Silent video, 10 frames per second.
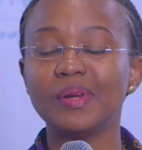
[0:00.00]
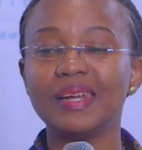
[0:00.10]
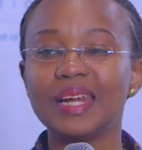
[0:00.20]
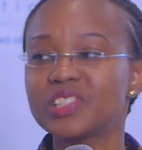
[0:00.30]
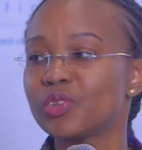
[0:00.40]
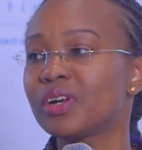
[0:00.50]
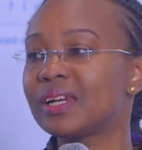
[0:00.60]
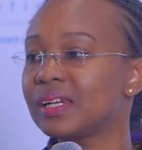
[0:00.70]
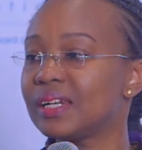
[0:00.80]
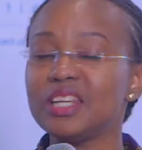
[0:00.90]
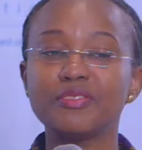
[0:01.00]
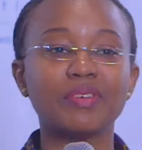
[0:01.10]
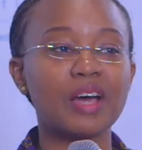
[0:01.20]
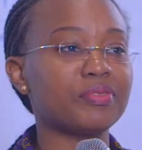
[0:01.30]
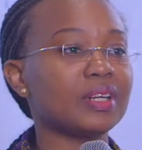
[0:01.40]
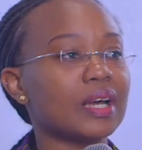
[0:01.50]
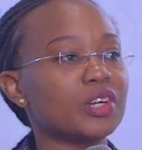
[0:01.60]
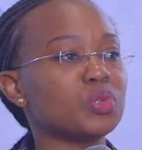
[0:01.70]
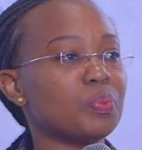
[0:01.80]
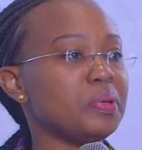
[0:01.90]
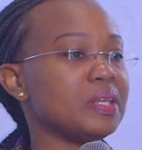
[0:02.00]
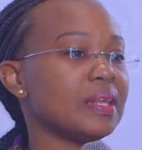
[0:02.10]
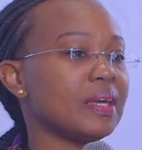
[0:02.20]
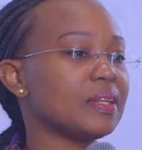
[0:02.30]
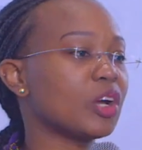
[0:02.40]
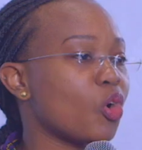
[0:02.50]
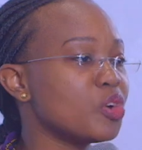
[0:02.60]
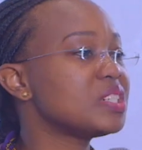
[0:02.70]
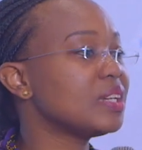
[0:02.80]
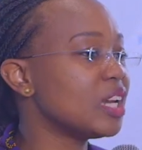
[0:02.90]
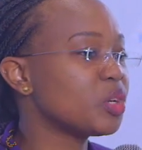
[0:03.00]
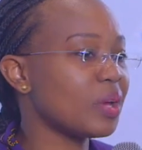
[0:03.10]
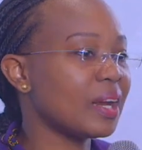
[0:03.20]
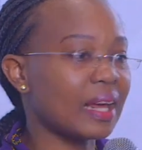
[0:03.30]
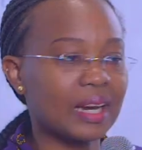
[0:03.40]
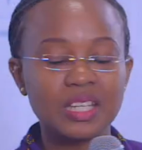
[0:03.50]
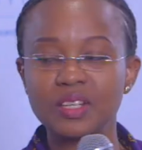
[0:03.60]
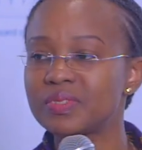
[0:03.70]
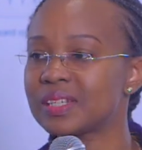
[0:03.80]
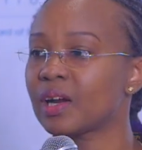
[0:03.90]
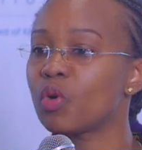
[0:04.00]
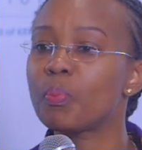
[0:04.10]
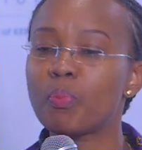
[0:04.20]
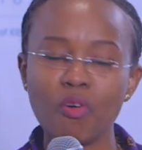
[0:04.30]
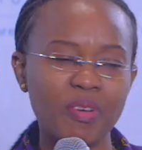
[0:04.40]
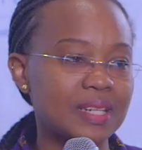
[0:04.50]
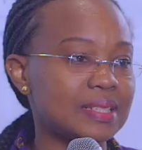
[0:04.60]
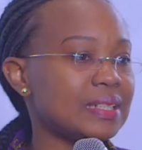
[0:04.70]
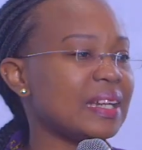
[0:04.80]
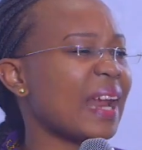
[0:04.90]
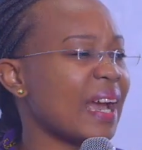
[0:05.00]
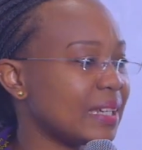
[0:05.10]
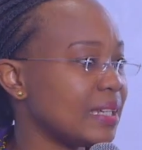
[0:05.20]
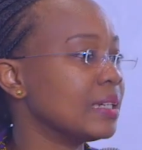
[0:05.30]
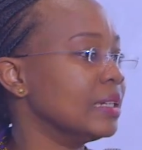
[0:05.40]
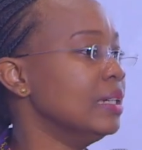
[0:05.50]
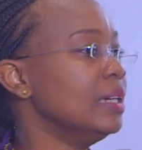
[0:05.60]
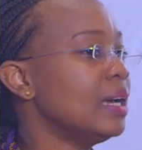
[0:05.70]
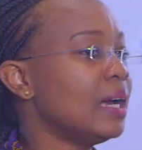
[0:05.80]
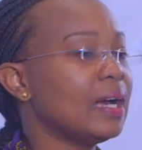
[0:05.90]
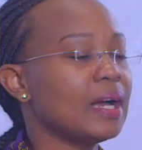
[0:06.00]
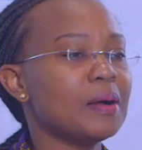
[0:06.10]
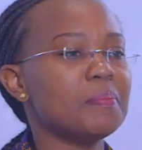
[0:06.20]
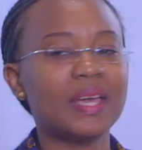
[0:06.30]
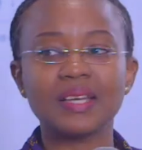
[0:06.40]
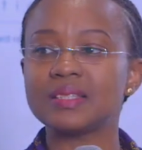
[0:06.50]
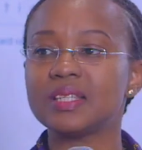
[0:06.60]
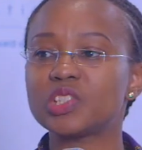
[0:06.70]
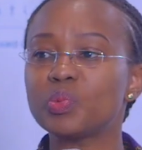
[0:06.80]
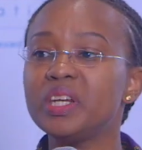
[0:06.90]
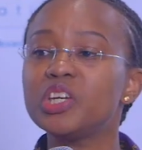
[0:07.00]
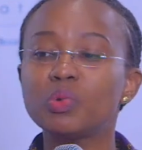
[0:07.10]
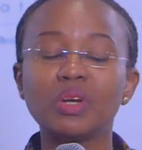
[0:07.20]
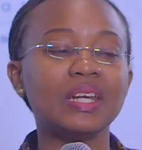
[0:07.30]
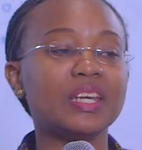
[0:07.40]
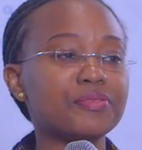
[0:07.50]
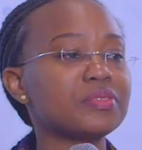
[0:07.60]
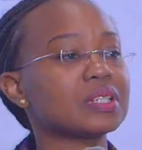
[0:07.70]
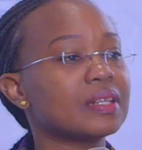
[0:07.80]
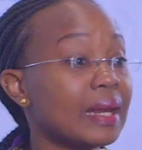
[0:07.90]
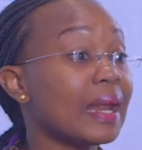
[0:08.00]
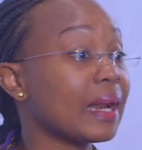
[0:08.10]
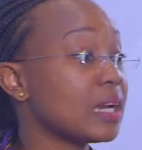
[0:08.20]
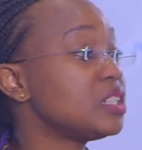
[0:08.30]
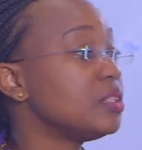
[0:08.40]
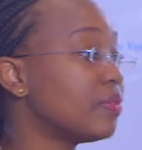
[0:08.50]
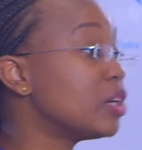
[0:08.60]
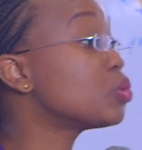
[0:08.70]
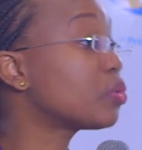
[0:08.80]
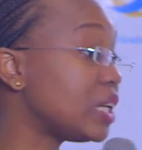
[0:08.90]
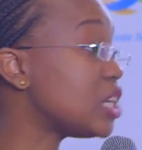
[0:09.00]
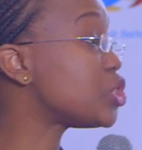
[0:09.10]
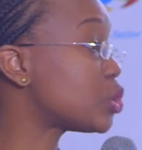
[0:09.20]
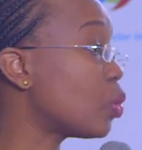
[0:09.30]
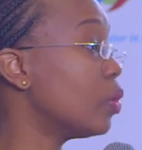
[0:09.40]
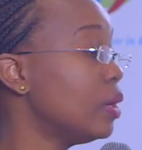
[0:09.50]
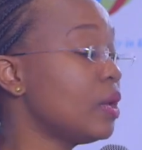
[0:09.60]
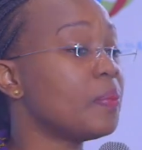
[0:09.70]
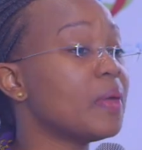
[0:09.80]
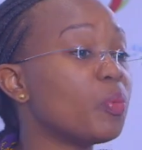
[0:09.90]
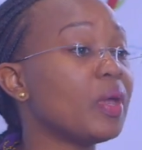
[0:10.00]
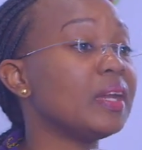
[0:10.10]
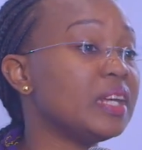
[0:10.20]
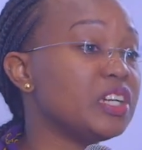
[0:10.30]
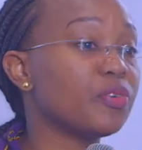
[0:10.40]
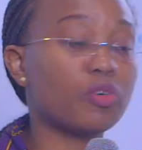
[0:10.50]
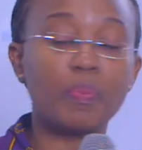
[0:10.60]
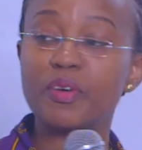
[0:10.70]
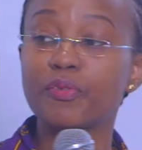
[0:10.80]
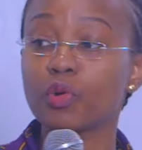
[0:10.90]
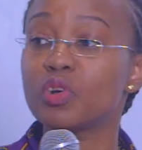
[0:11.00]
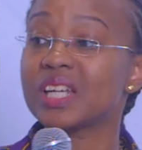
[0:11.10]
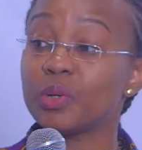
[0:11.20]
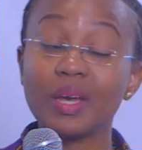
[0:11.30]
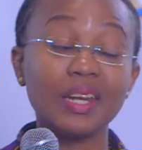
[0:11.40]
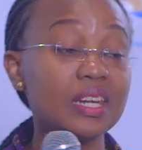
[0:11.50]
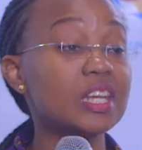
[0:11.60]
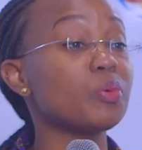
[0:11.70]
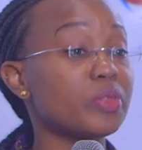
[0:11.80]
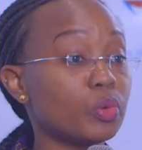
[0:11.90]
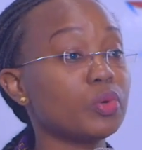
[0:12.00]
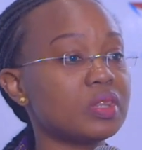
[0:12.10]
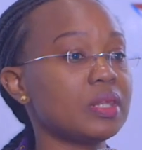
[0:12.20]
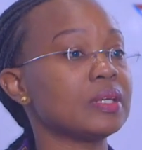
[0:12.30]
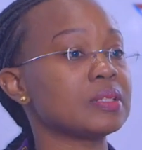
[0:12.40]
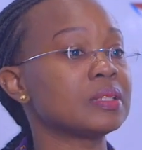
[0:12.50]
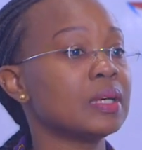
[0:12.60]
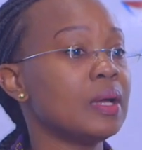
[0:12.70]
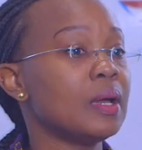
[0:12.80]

let's not leave Africa to be the continent where narratives around poverty, lacking, exist. We need to lift the narrative and to really show that we are leading from the front. And we are leading with good things,